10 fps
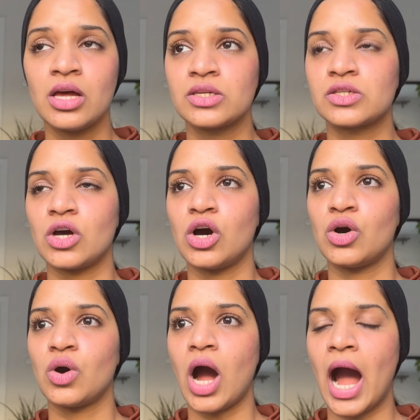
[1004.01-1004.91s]

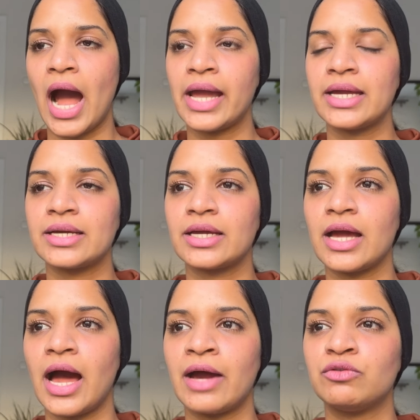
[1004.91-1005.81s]
So I
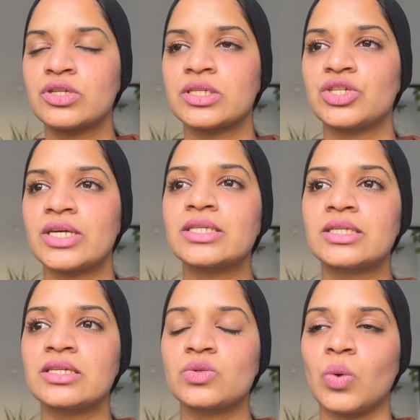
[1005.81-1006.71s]
would suggest
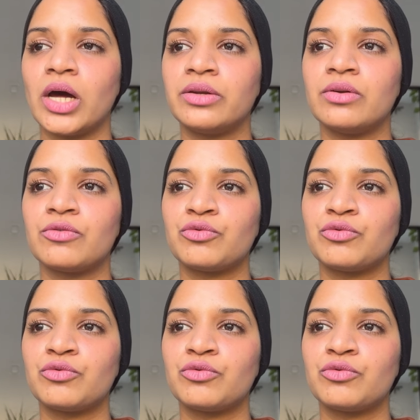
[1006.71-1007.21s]
this one